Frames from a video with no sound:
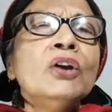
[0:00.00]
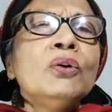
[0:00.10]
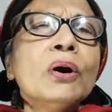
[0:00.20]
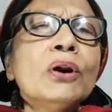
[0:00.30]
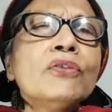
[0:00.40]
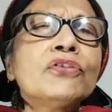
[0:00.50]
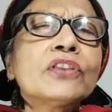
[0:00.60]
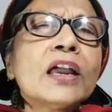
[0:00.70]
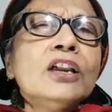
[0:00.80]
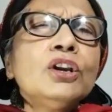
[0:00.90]
We want to
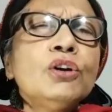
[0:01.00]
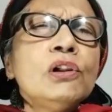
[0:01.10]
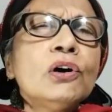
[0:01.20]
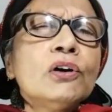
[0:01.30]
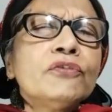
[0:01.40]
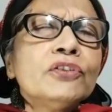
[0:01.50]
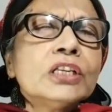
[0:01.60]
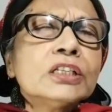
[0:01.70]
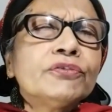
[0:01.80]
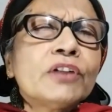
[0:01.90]
thank you, Lord, for
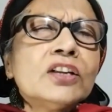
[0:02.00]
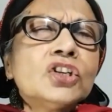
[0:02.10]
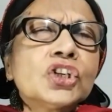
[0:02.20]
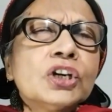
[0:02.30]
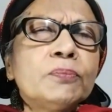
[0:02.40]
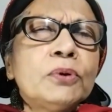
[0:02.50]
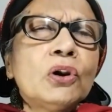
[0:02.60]
this friendship,